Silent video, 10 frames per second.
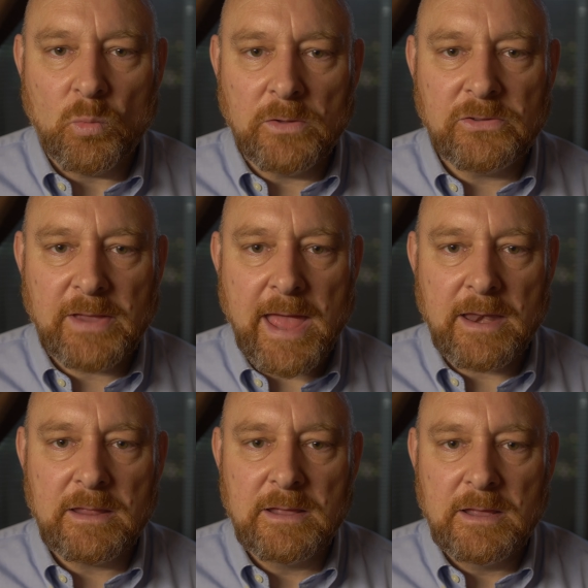Once
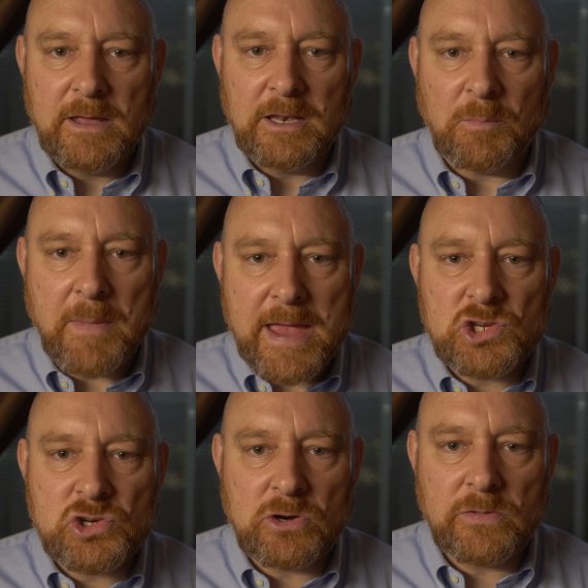again, to make
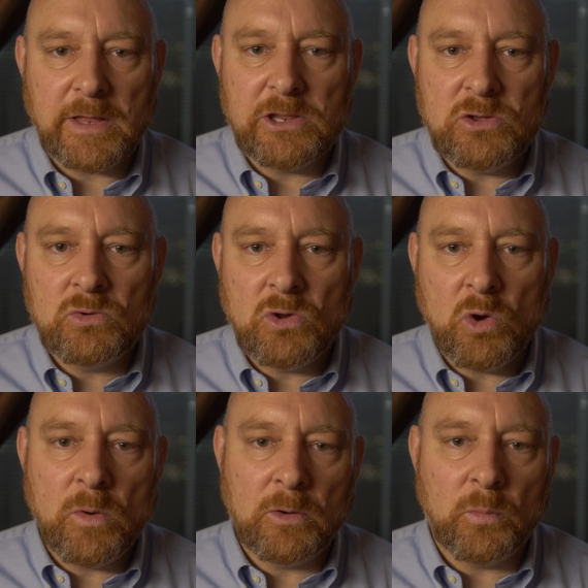sure that you
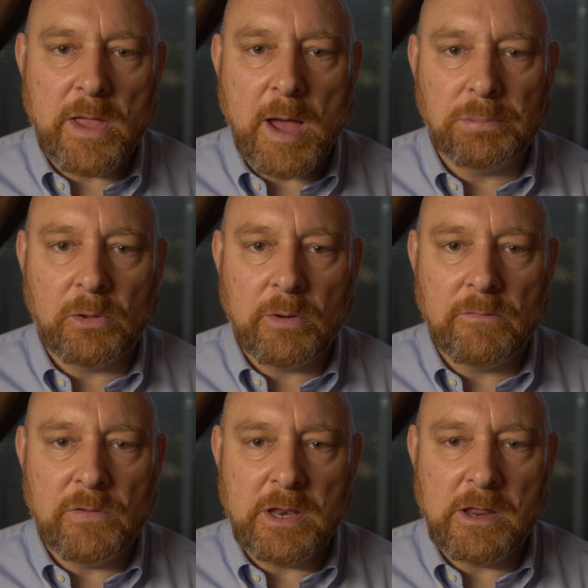know when we upload
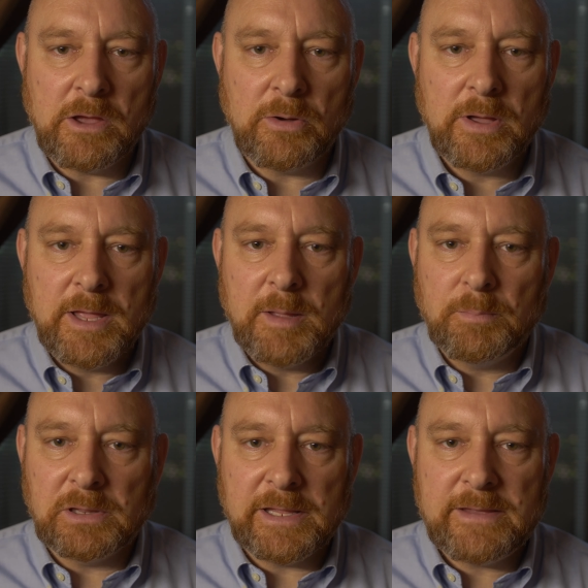a video,
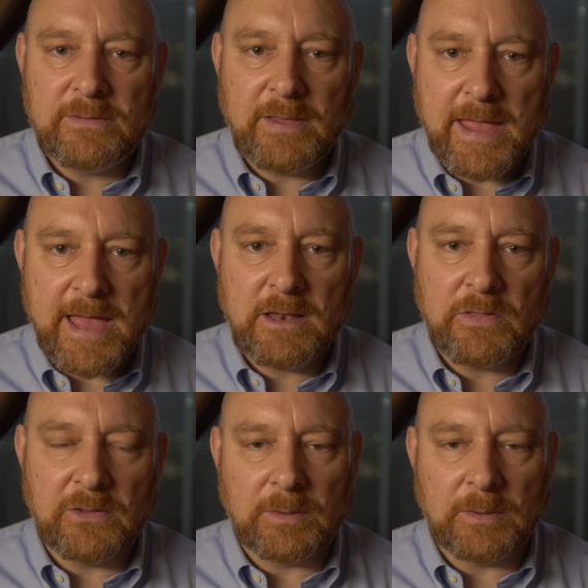please hit the